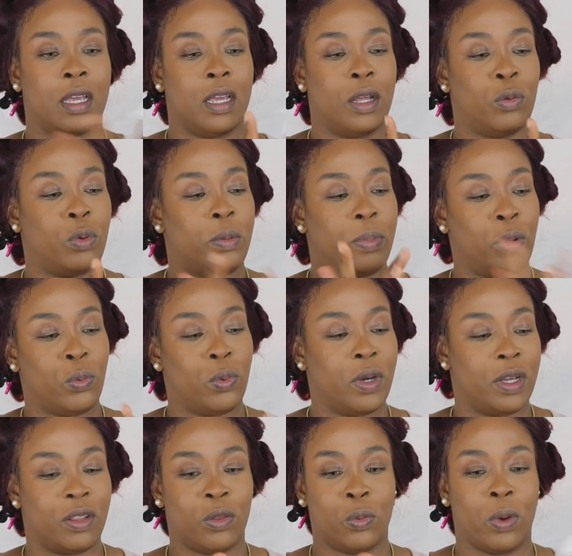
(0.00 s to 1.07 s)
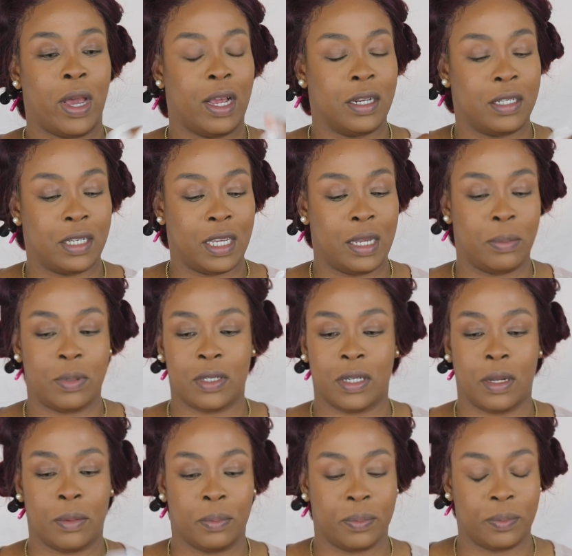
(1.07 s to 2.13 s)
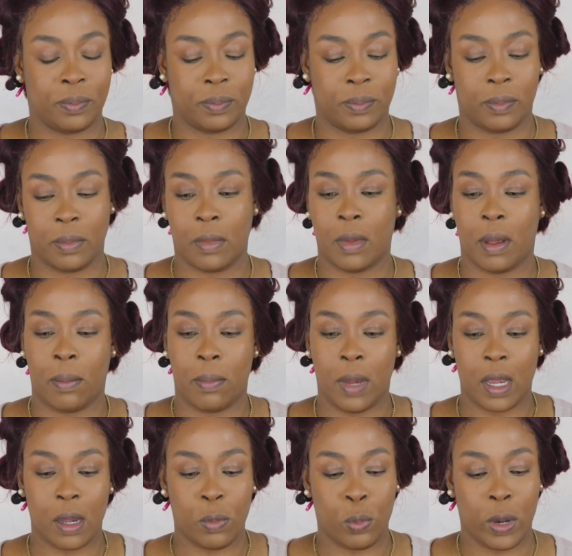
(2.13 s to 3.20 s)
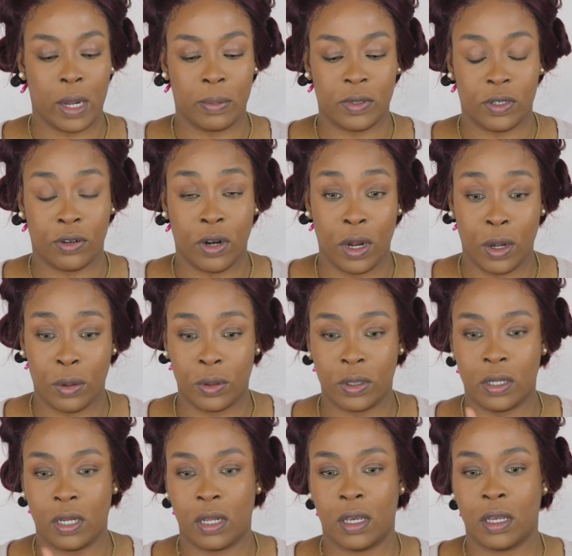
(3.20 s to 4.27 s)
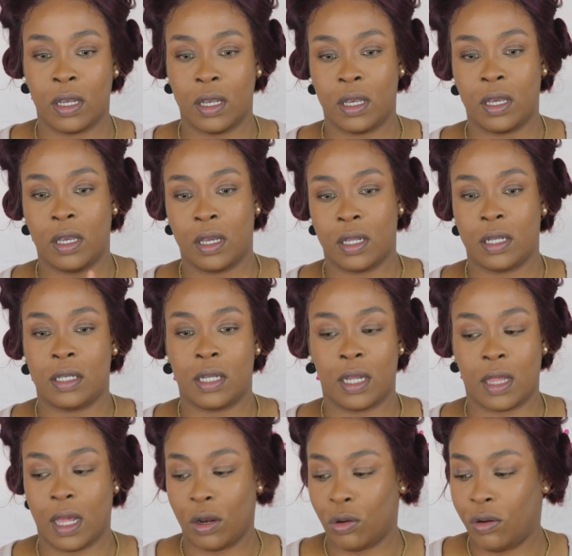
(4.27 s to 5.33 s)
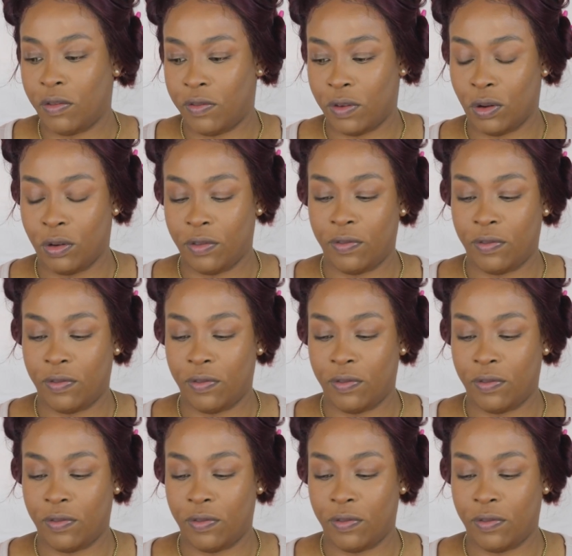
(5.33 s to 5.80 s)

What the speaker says: It would be worthwhile to keep some makeup wipes around. Take that off your